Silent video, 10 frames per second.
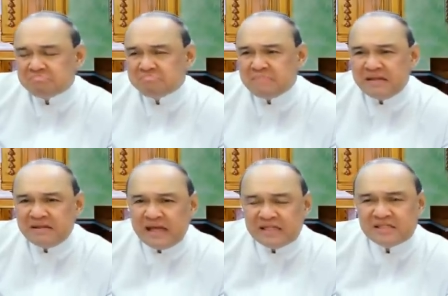
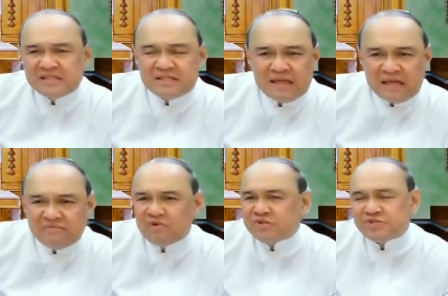Mendez,
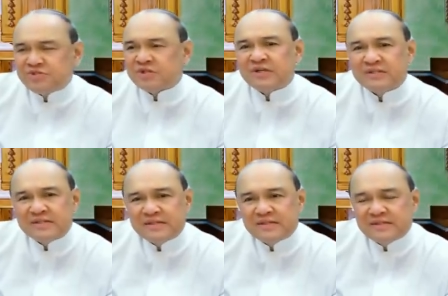Alfonso,
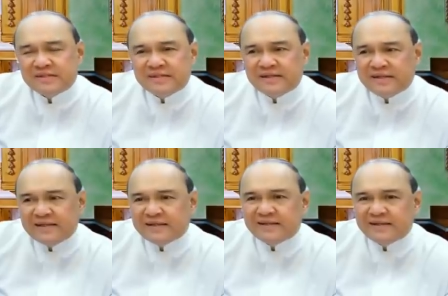
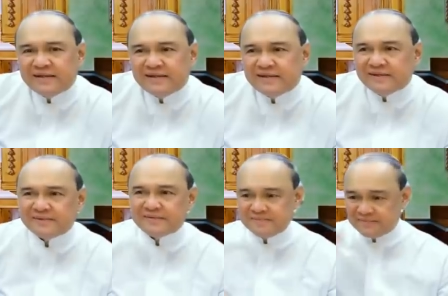
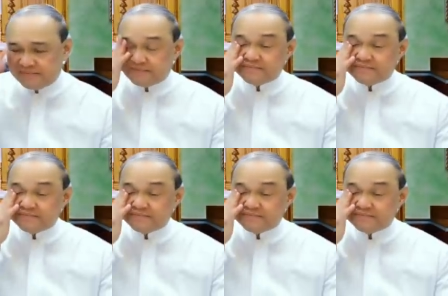um,